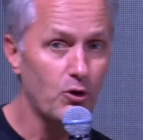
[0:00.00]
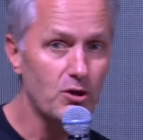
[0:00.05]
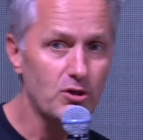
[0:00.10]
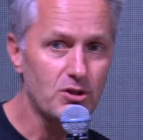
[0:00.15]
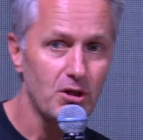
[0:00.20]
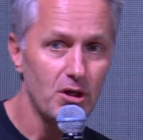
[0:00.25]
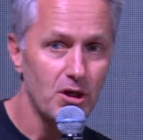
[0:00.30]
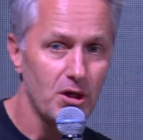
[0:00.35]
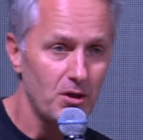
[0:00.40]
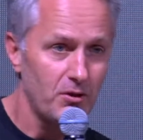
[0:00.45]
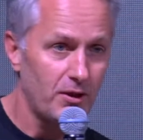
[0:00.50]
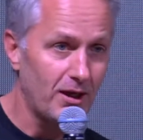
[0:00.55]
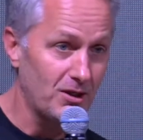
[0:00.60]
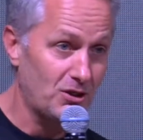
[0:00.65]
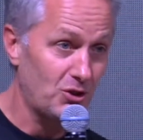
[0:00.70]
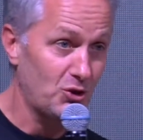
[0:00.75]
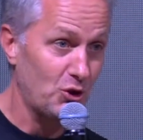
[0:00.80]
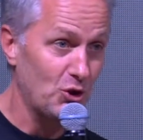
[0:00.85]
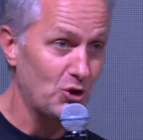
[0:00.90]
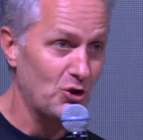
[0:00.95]
of course
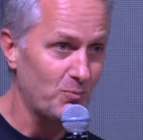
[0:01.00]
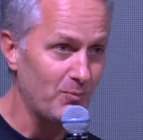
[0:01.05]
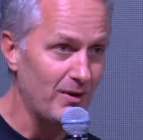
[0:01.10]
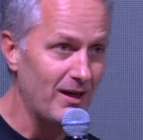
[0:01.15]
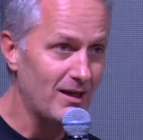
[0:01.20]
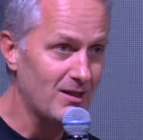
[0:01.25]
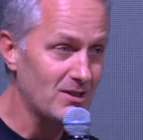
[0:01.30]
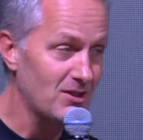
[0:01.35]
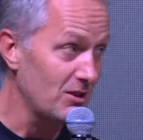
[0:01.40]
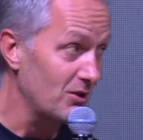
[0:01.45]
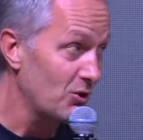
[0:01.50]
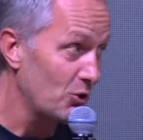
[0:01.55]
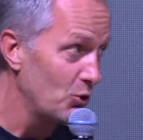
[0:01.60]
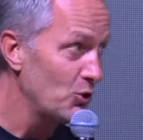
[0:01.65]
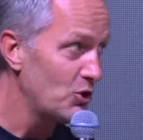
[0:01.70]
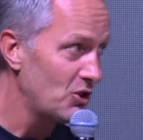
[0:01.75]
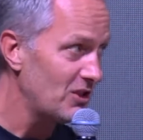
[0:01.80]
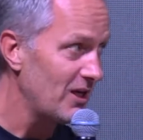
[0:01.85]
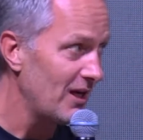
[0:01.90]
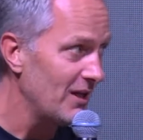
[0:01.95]
that just makes
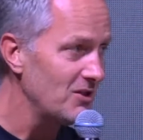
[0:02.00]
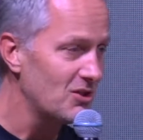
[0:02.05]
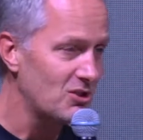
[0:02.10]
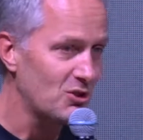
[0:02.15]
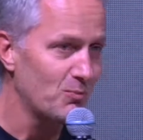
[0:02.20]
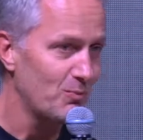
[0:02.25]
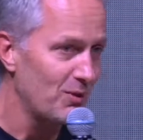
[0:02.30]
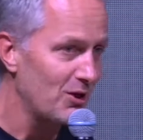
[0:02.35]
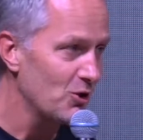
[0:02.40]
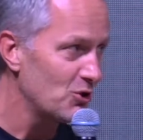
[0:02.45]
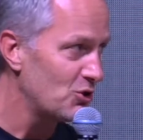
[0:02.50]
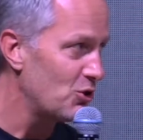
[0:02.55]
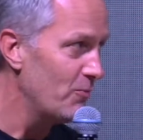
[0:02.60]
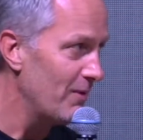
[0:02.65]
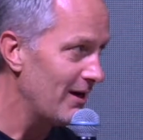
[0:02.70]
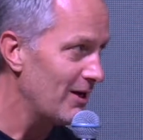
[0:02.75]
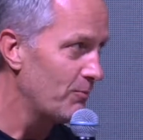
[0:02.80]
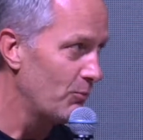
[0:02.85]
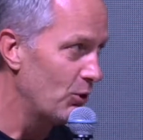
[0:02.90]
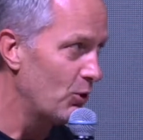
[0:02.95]
good sense because
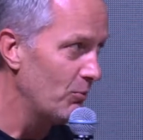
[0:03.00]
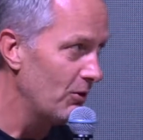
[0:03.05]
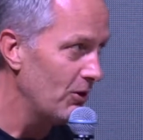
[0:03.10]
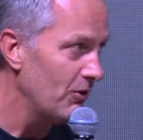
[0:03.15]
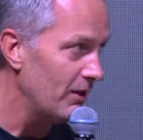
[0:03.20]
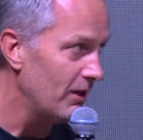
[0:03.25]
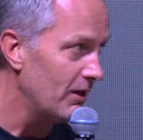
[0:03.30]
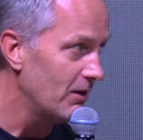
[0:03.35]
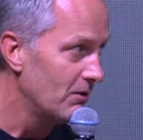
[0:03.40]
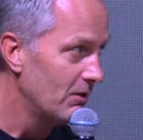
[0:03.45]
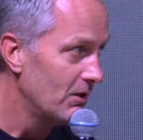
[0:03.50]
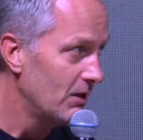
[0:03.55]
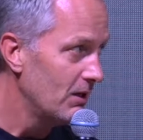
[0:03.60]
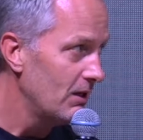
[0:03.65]
you make more money.